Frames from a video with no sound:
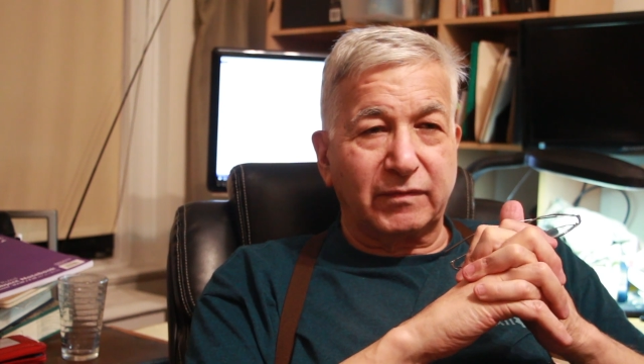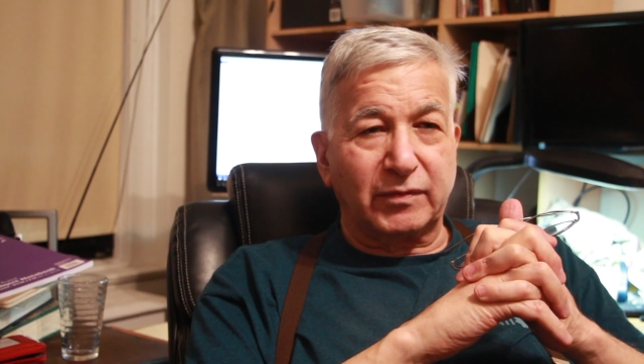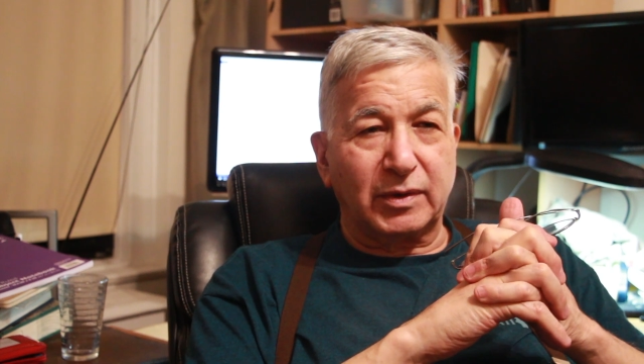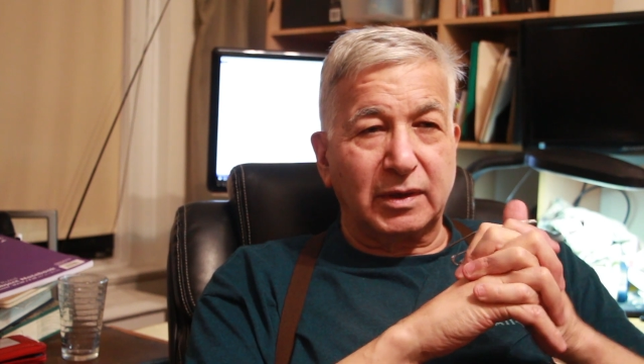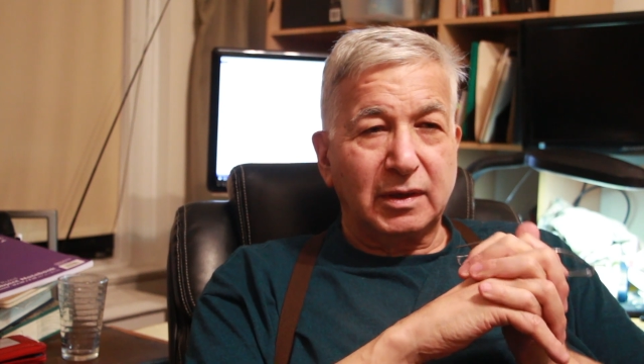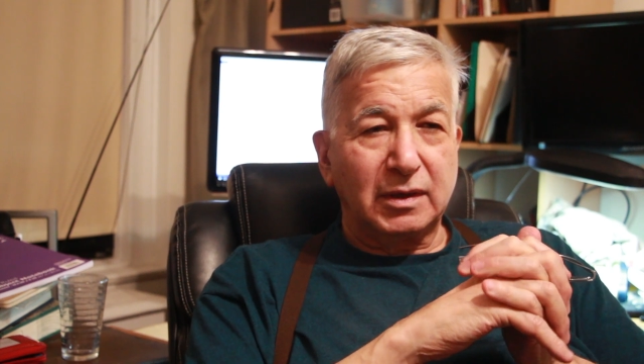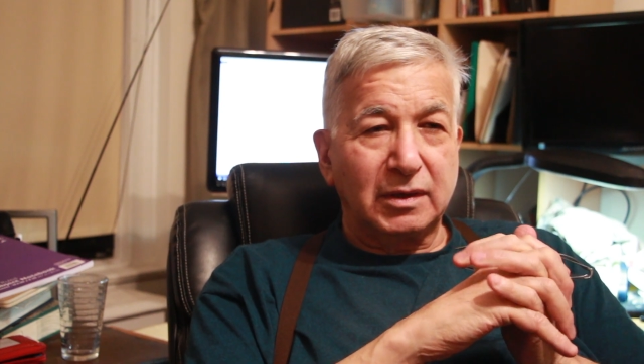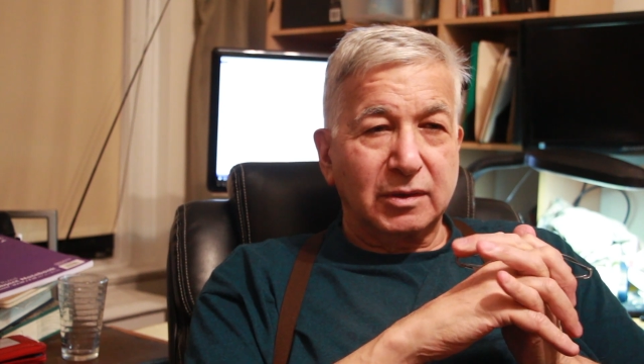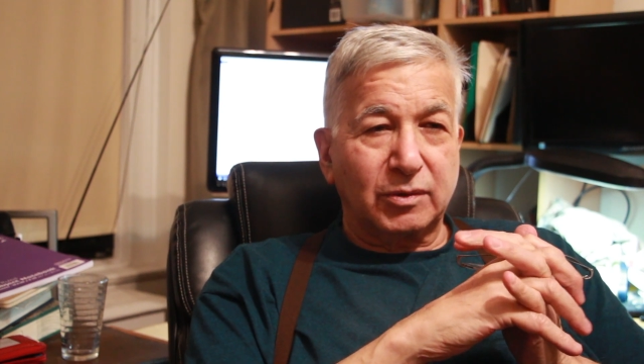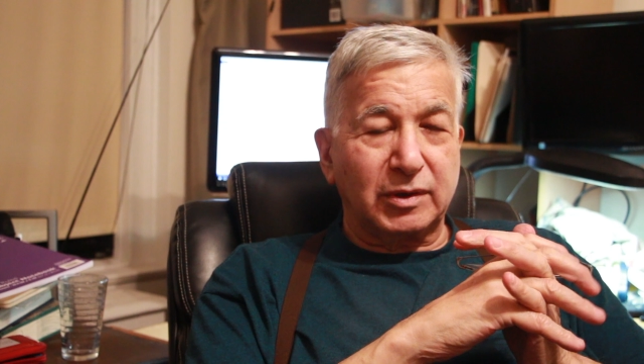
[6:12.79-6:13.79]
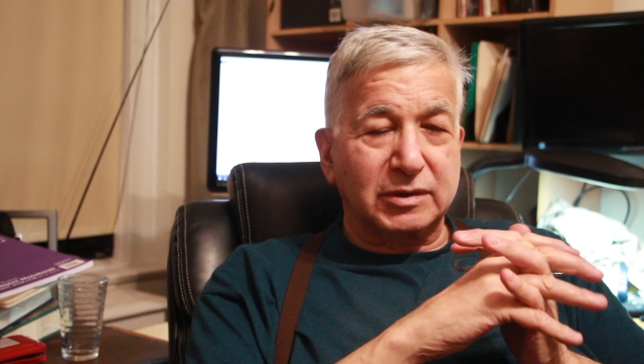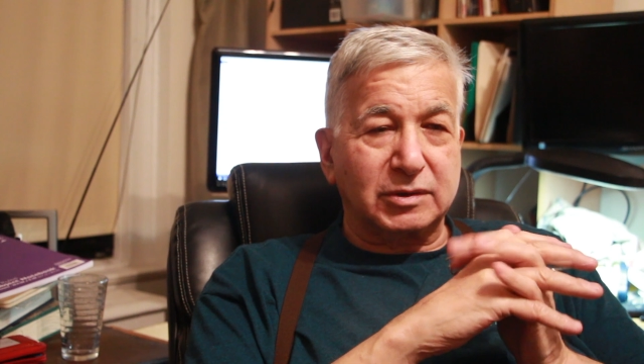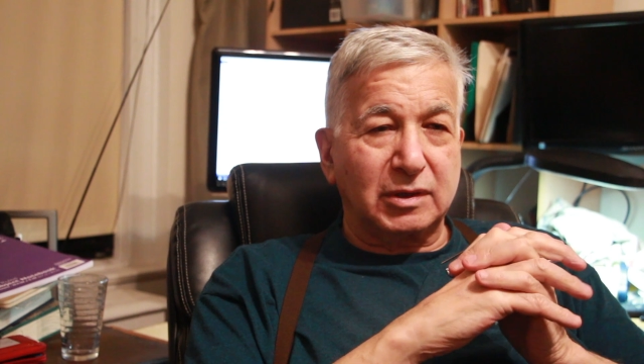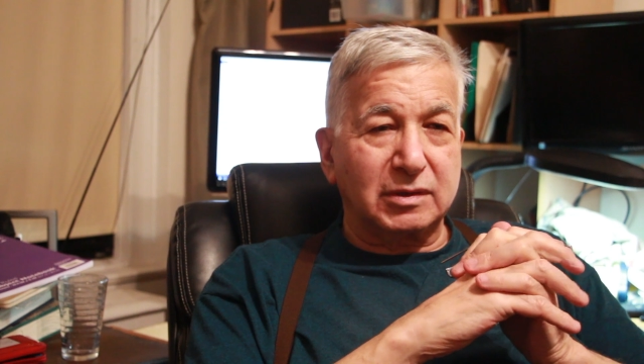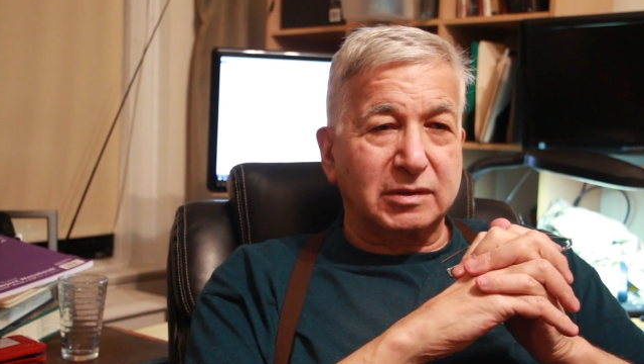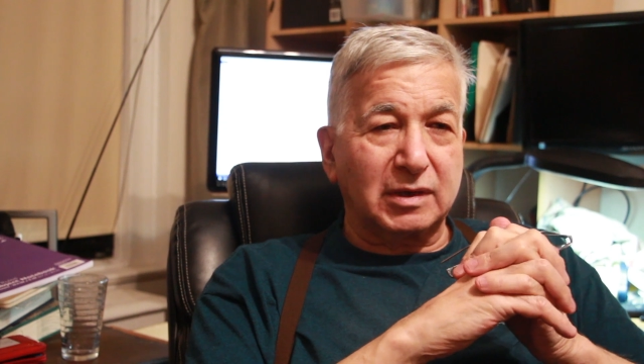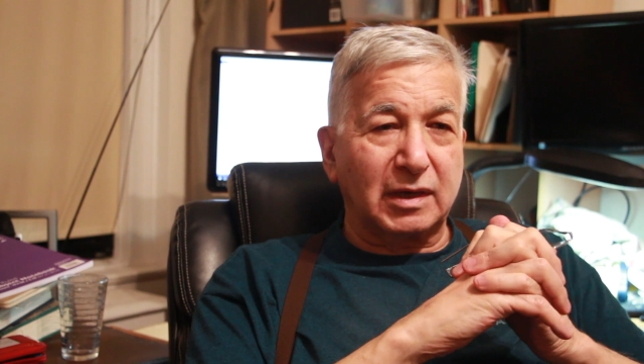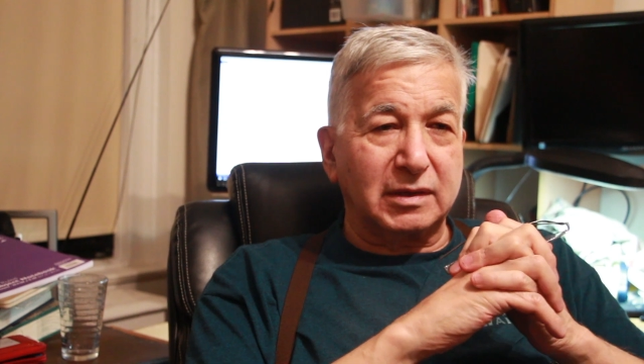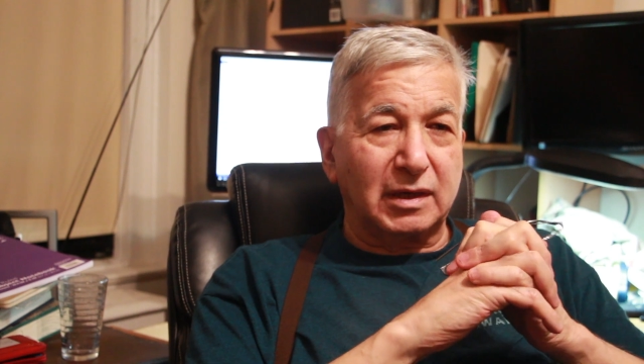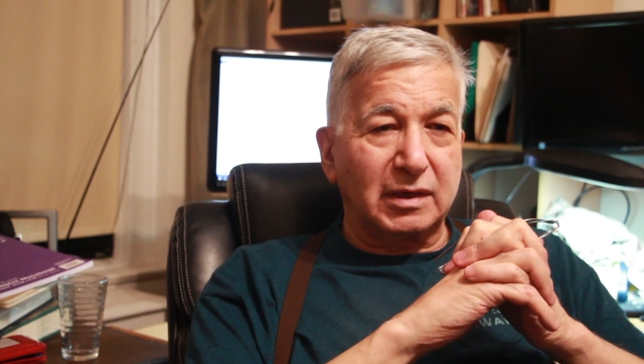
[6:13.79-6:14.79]
for Christians
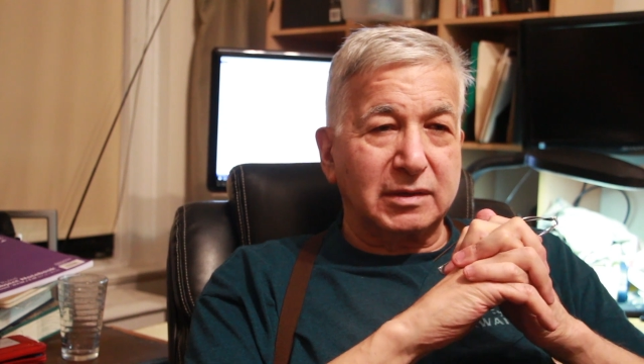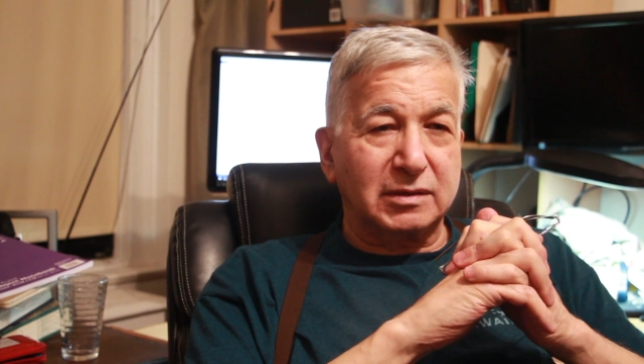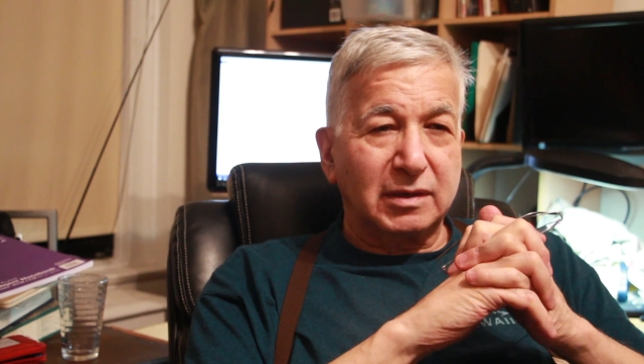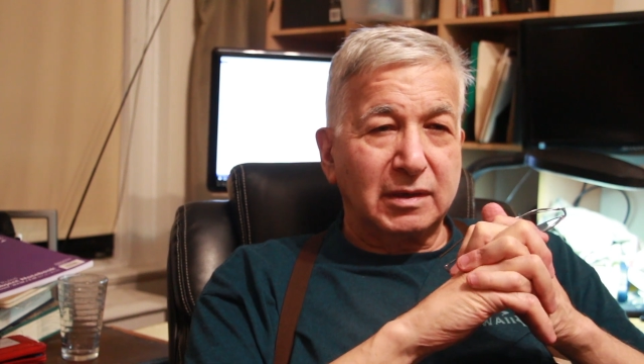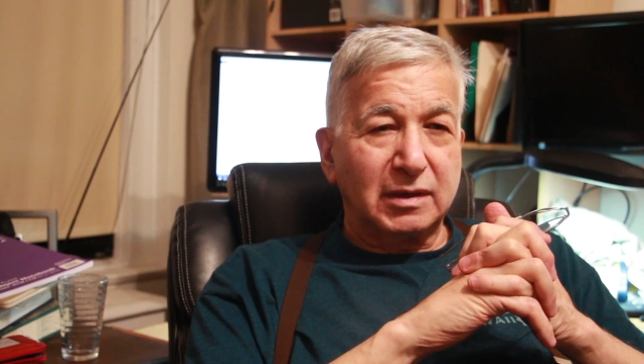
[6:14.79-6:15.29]
Sundays.